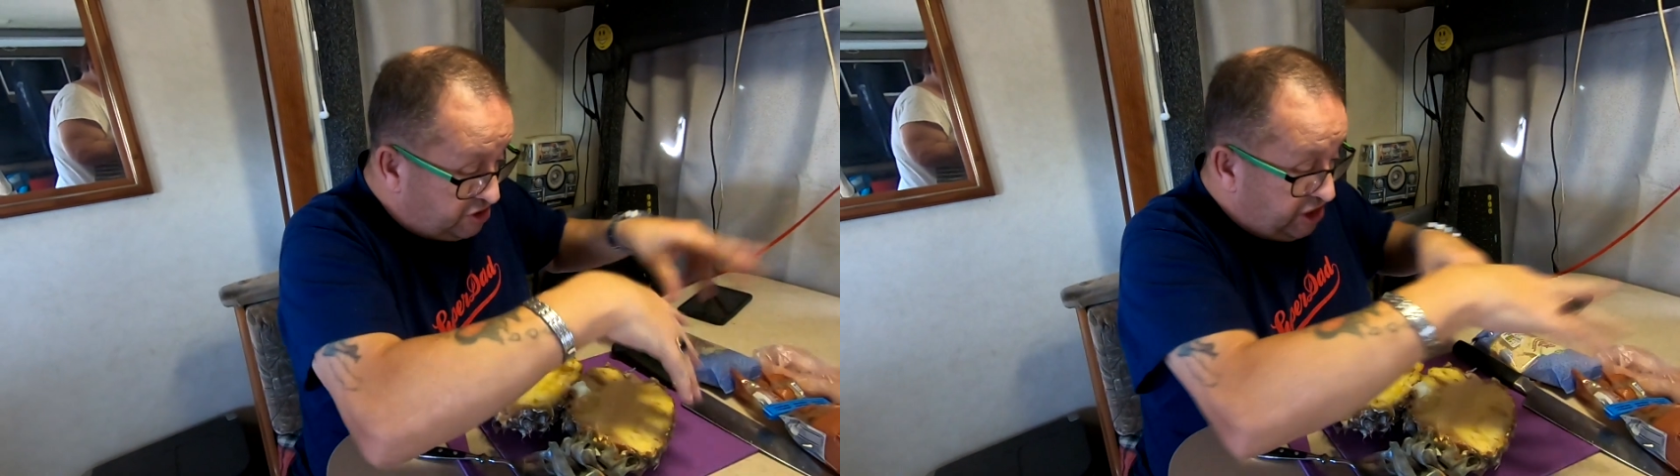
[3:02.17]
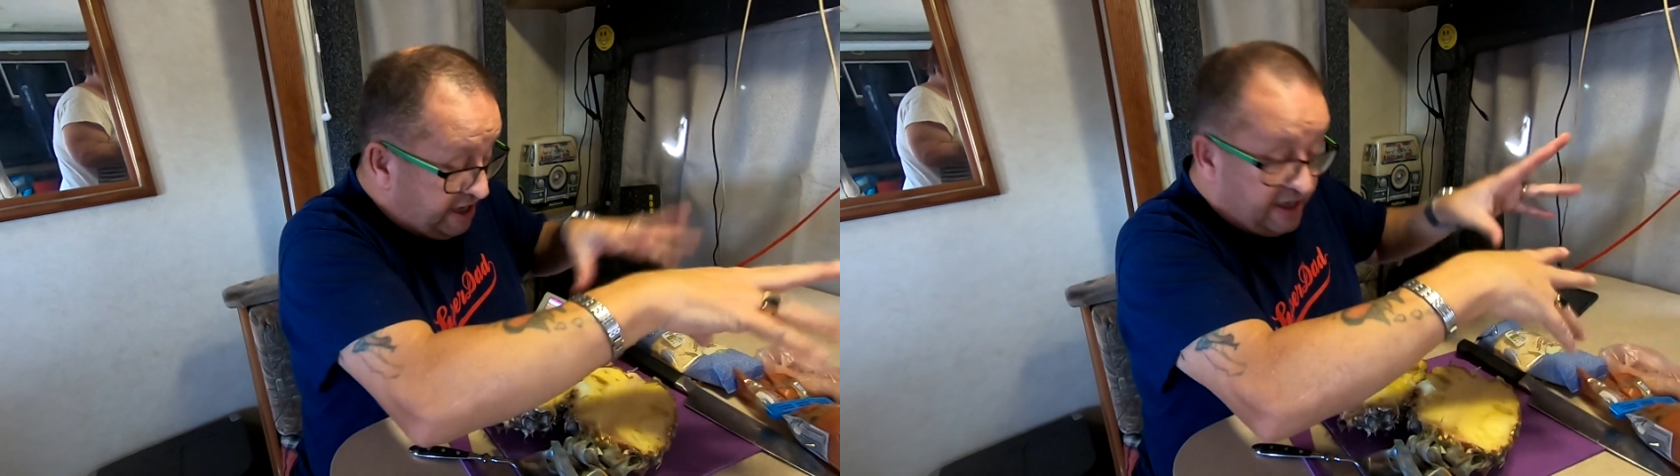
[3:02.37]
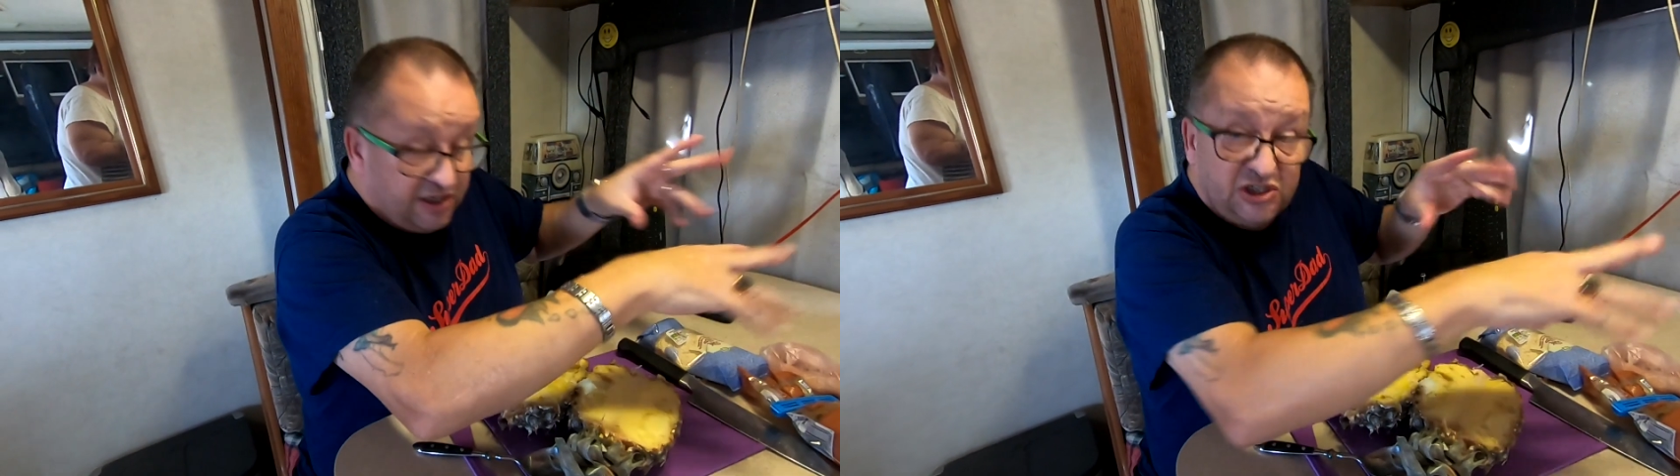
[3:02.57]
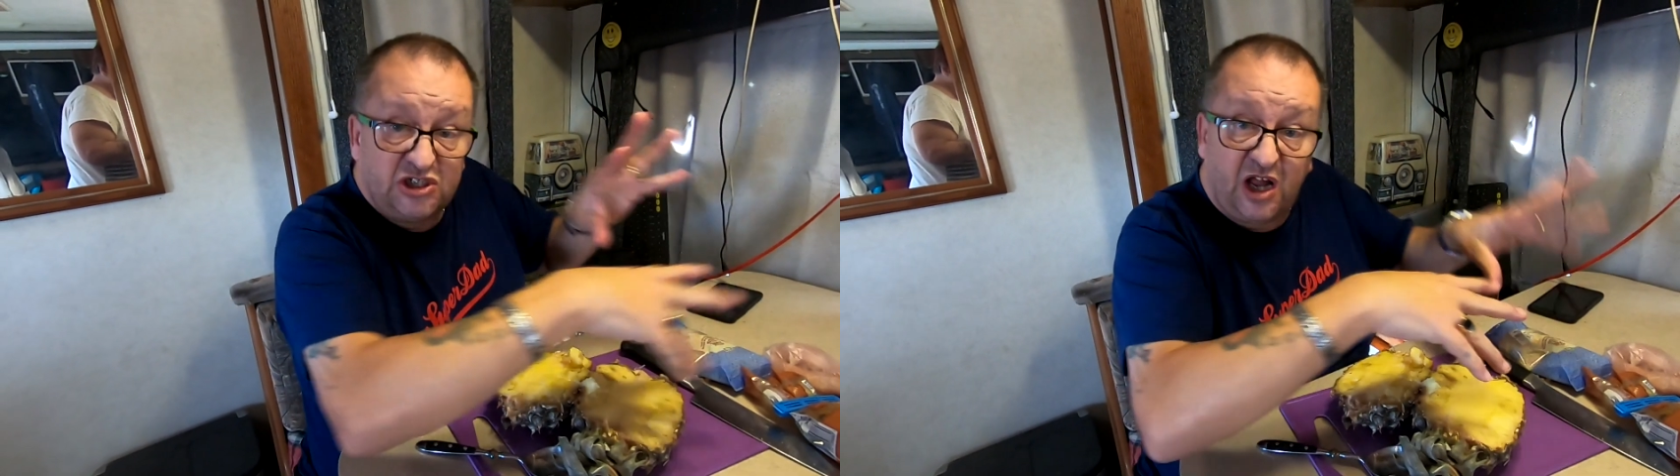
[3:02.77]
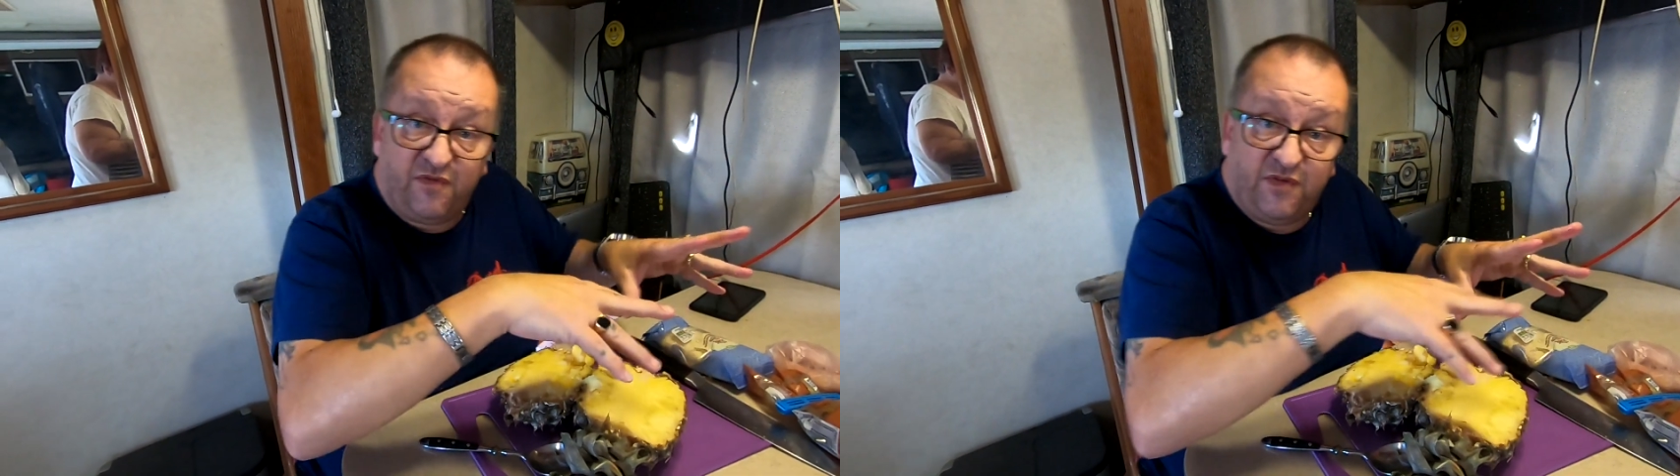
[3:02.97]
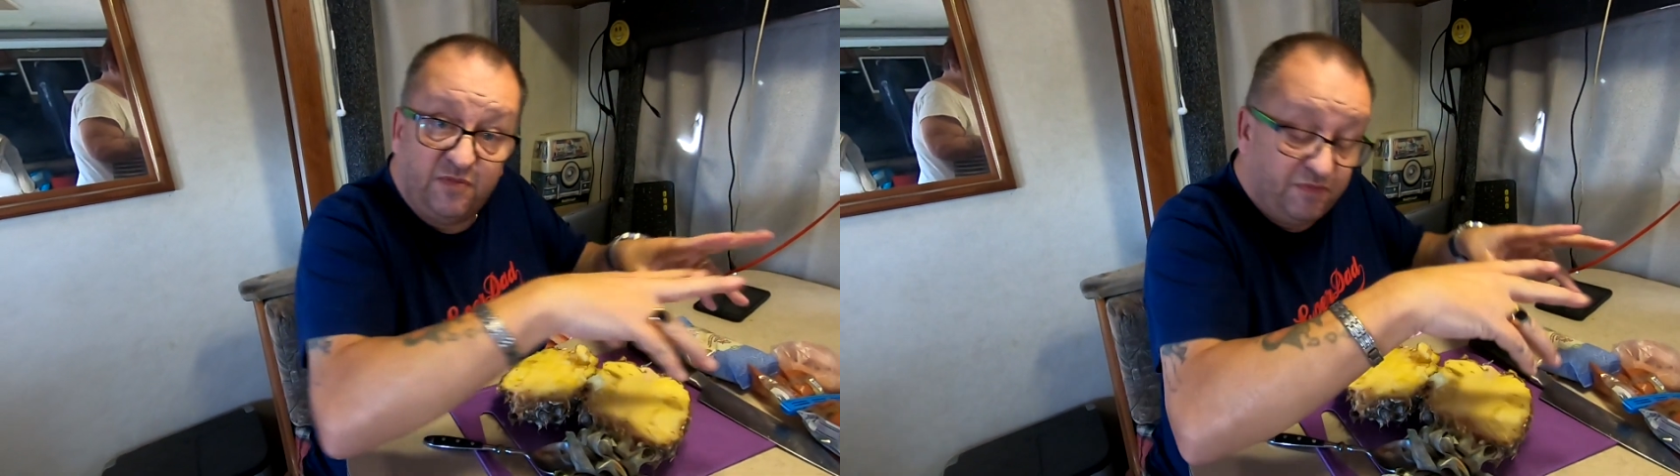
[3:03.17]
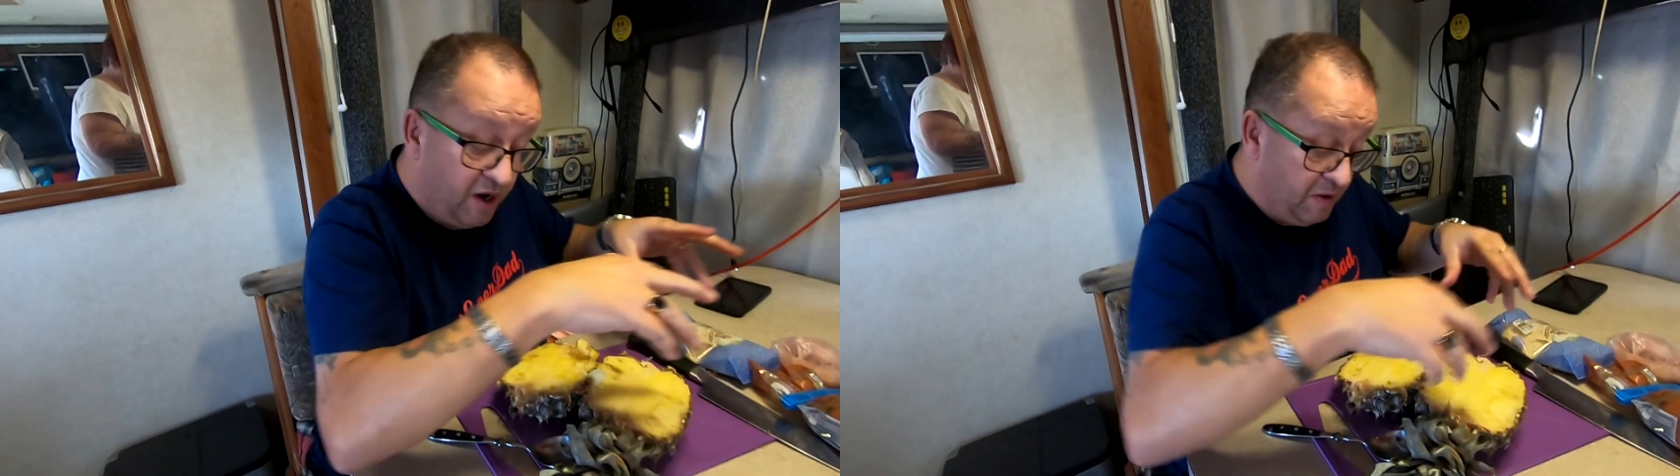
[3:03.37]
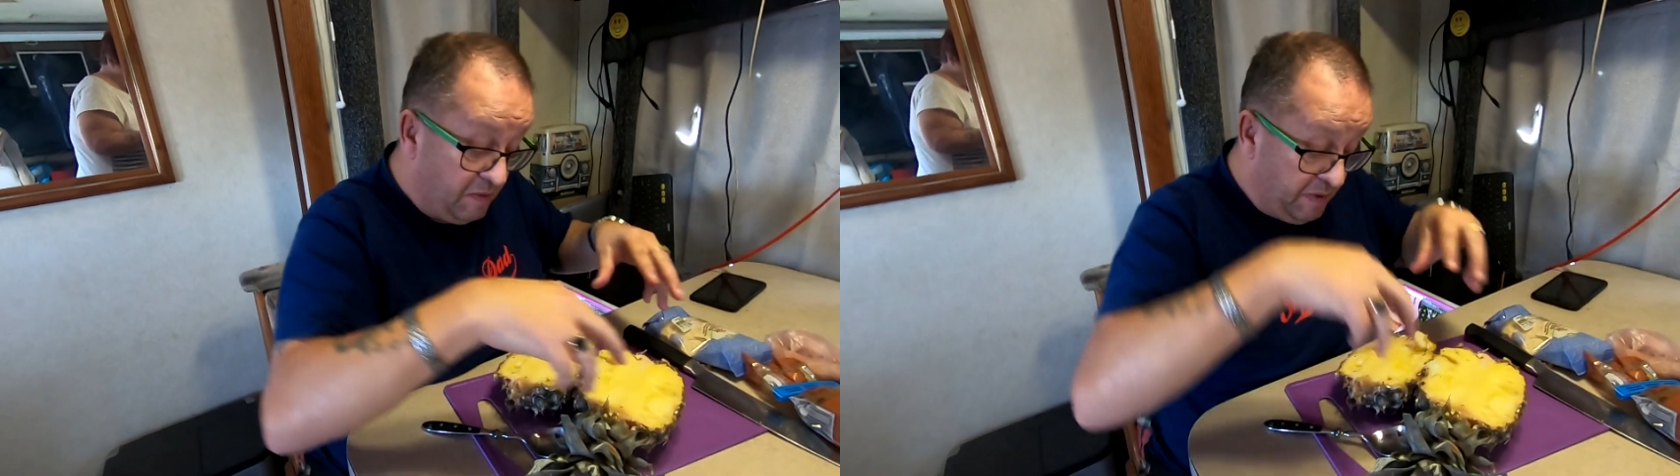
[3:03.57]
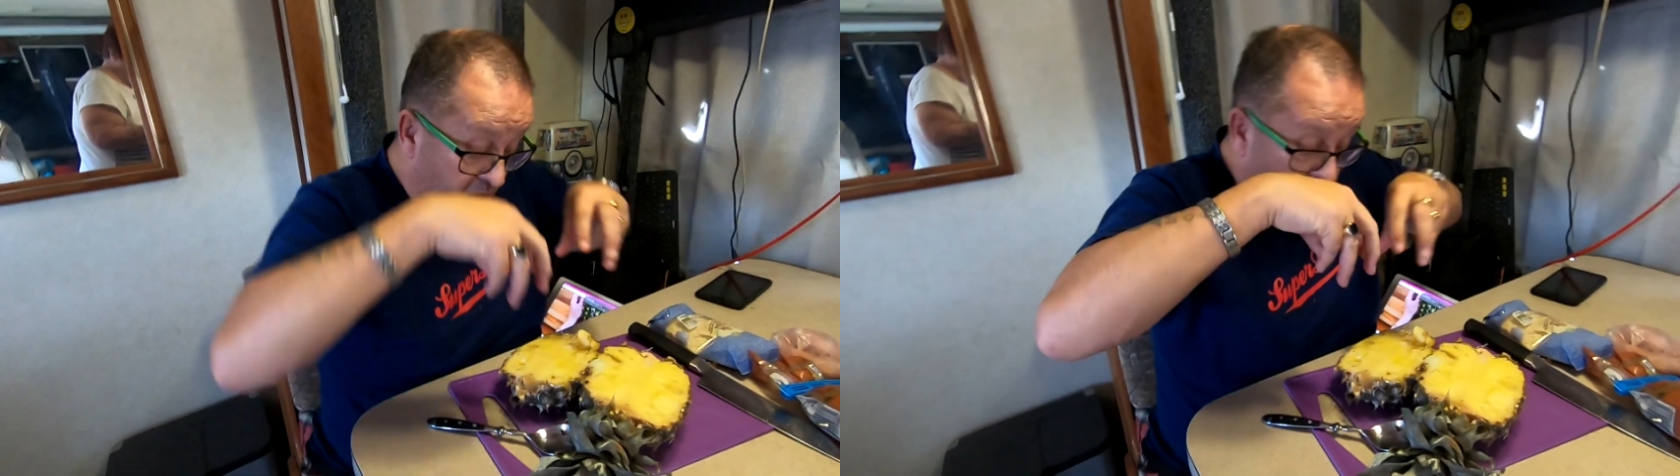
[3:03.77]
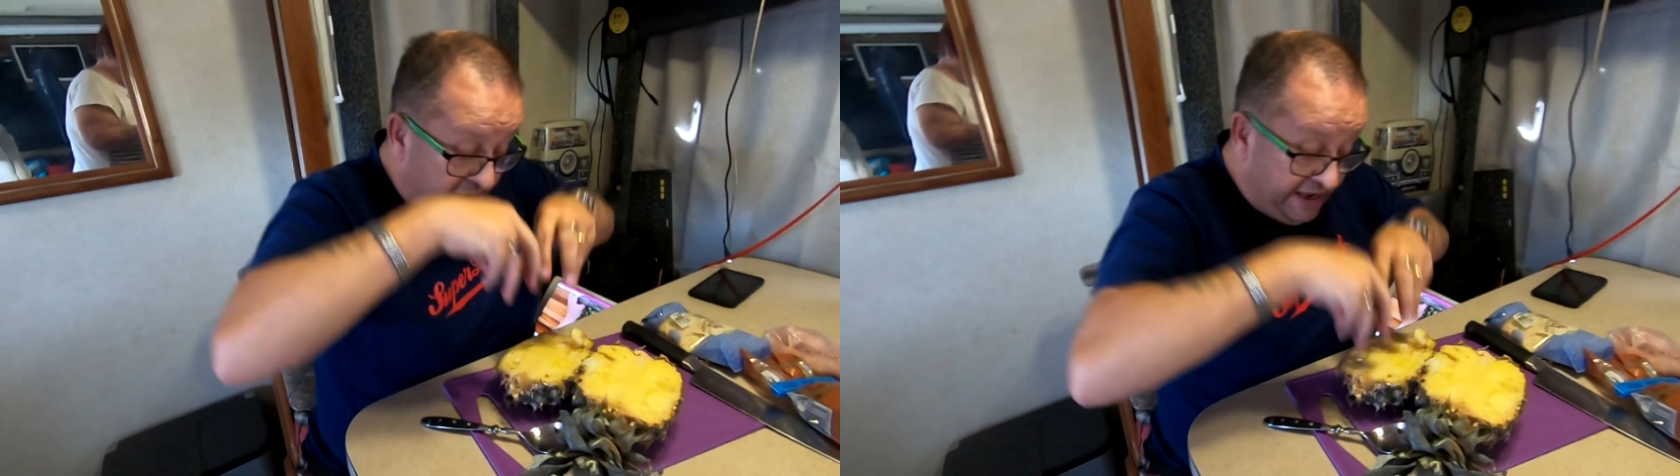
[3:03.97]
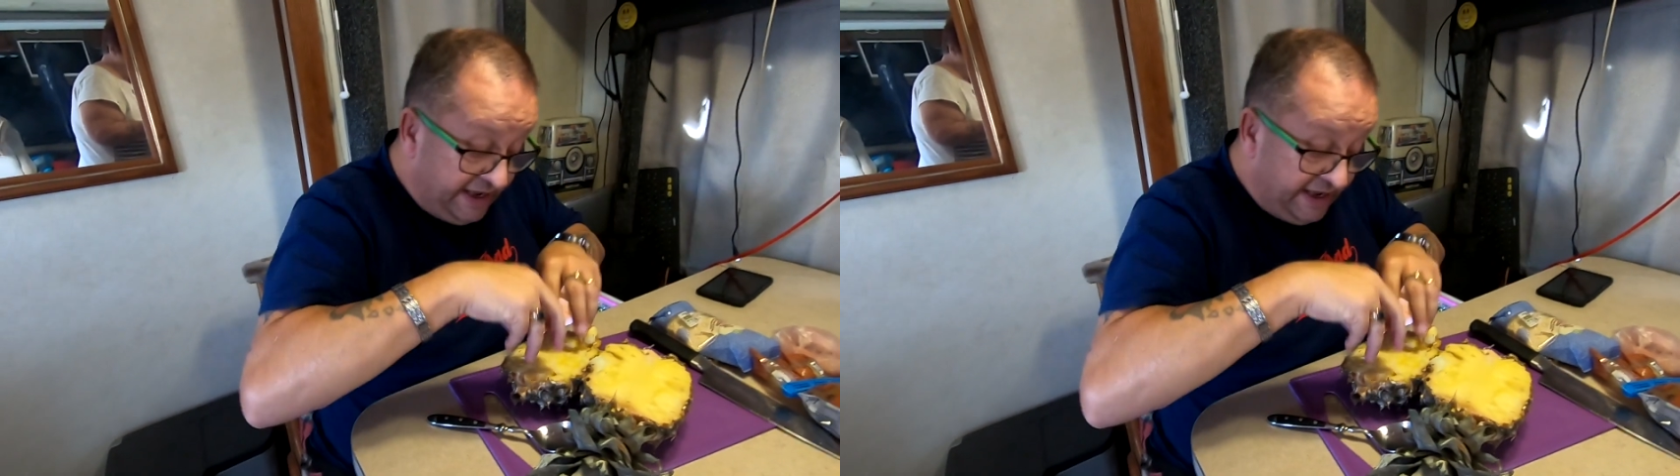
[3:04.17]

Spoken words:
chicken stuff and blah blah blah